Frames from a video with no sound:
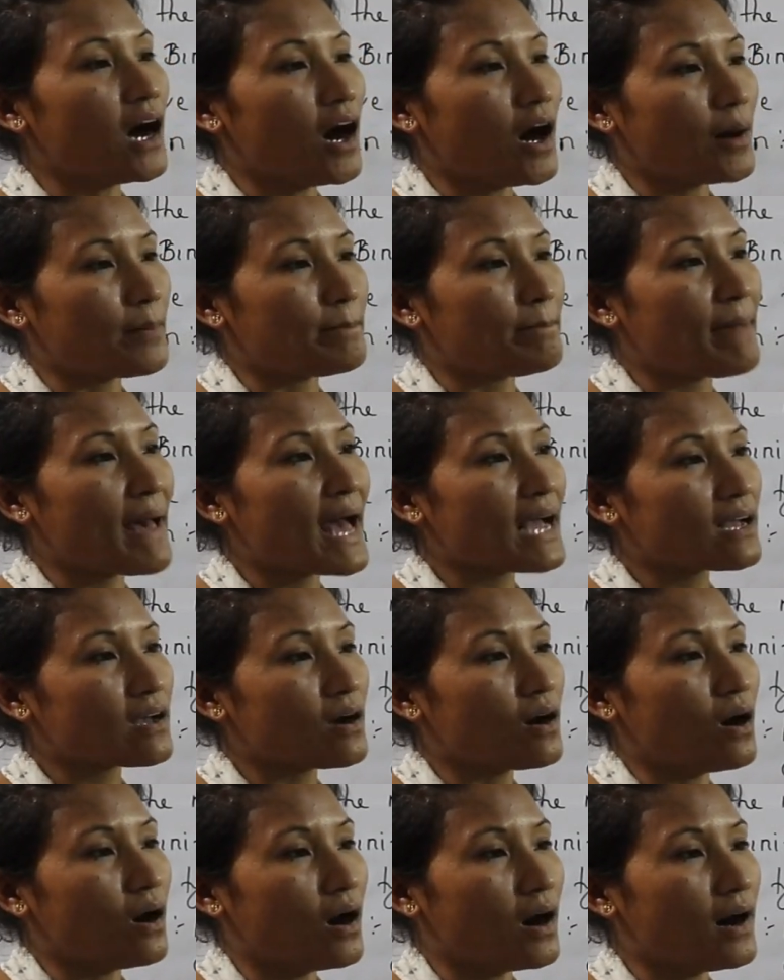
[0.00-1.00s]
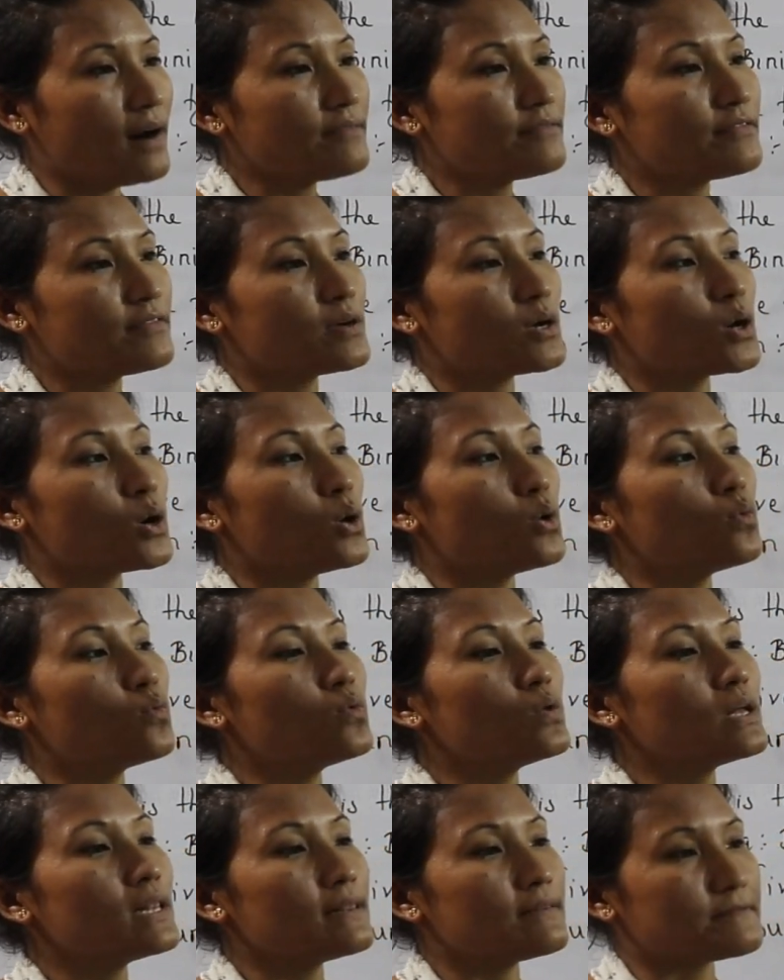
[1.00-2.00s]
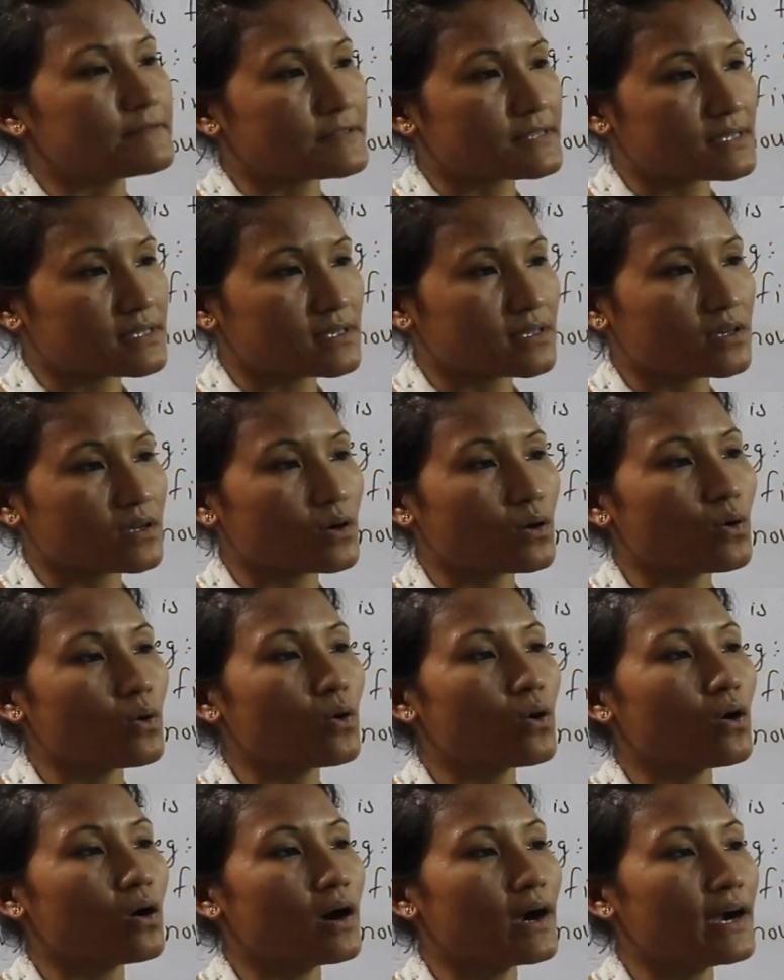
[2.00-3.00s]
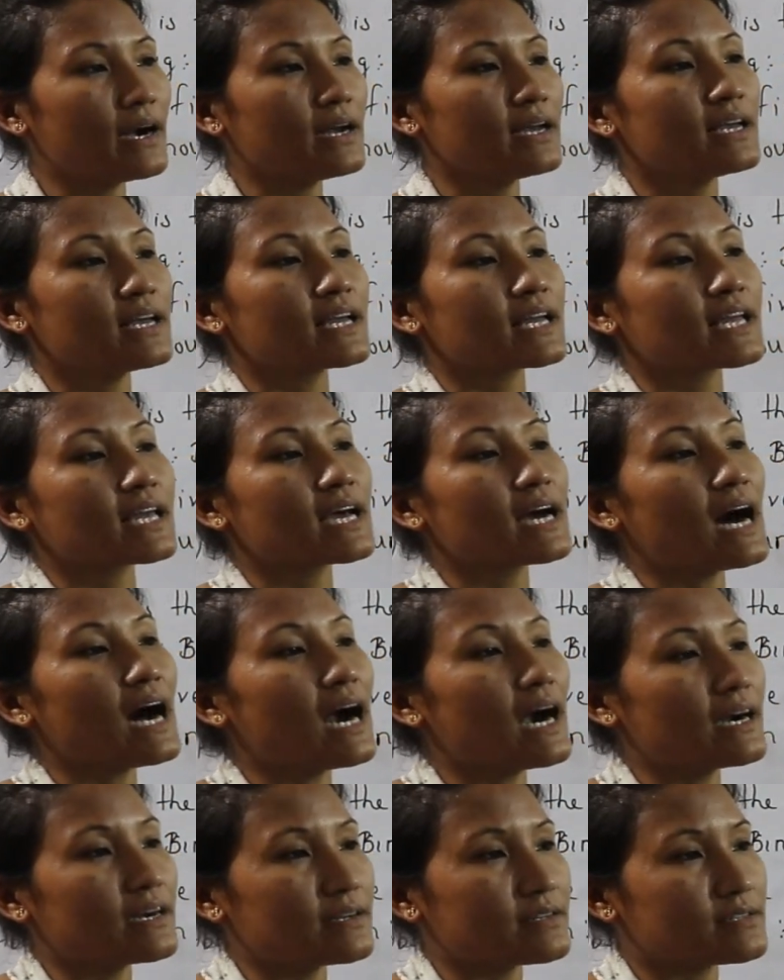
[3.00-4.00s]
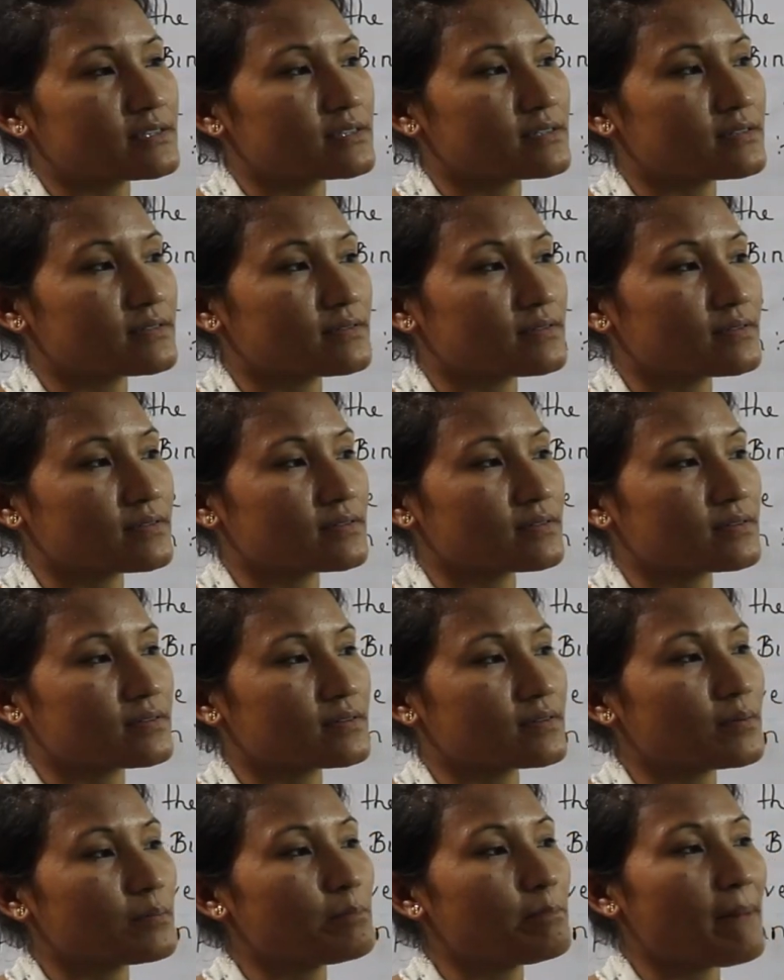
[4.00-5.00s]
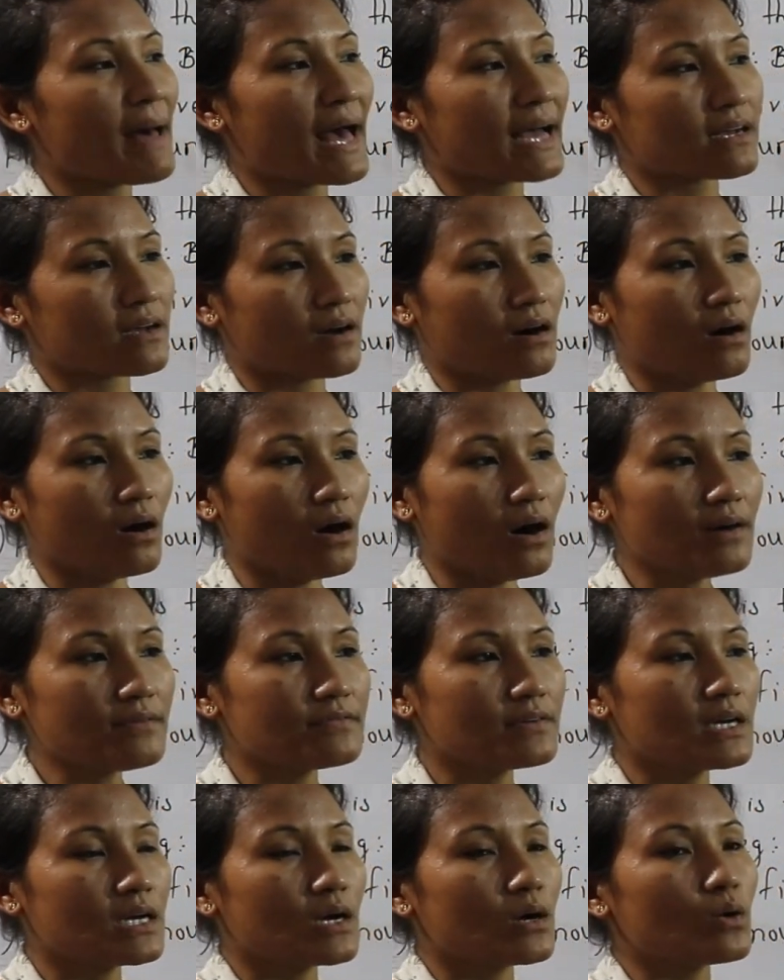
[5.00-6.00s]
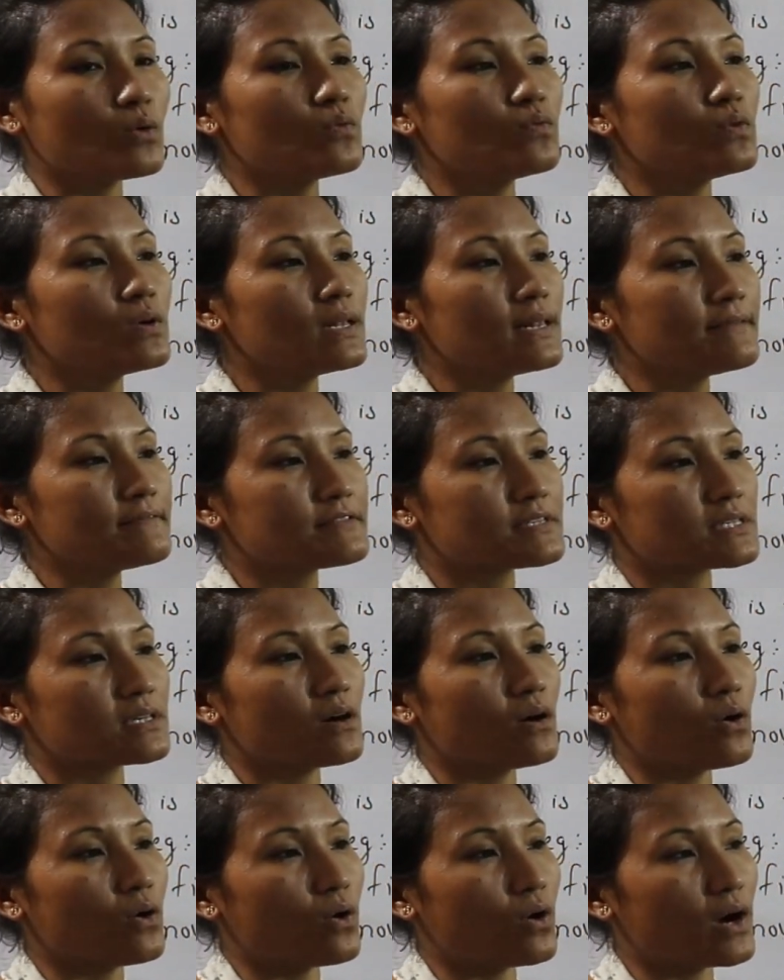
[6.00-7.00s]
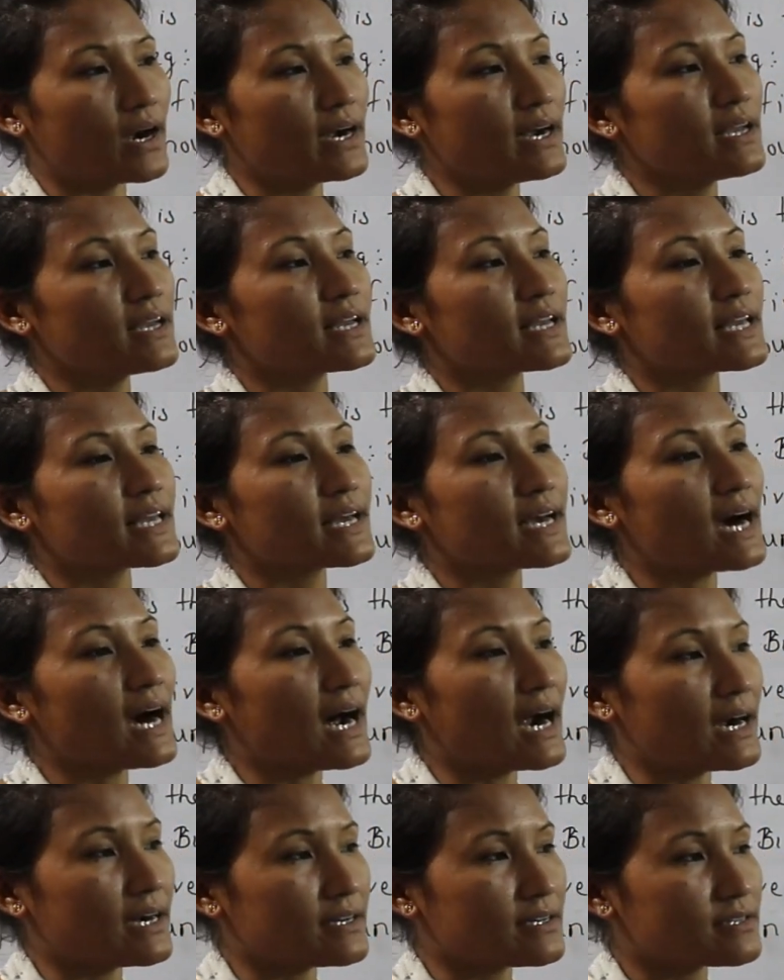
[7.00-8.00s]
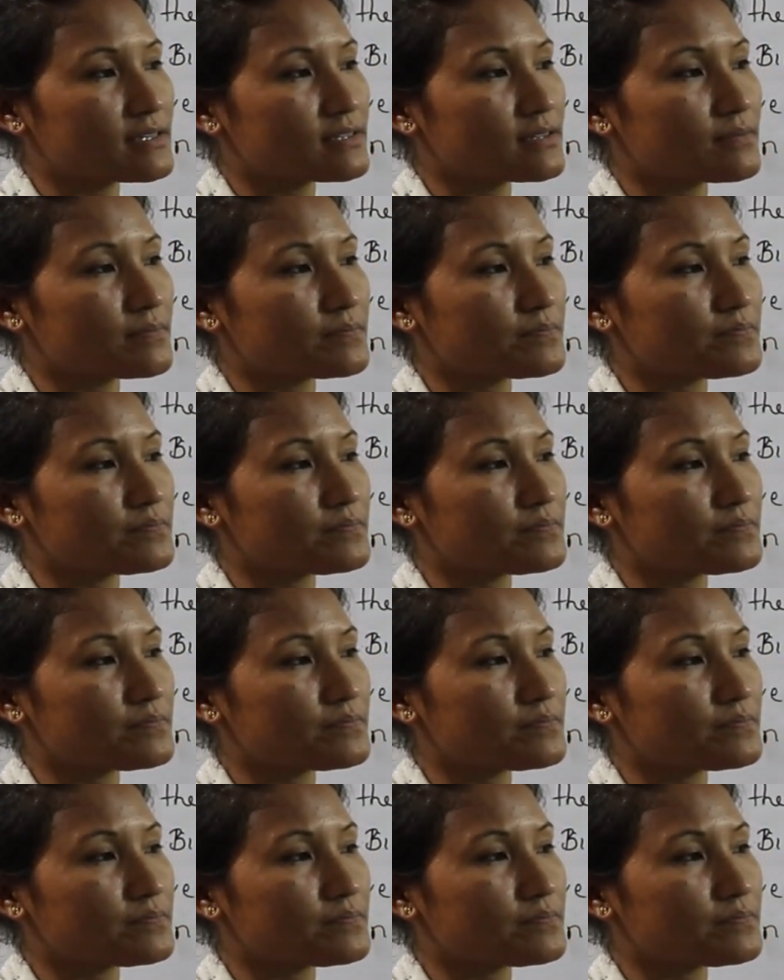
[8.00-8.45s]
A pack of wolves or cards. Pack of wolves or cards.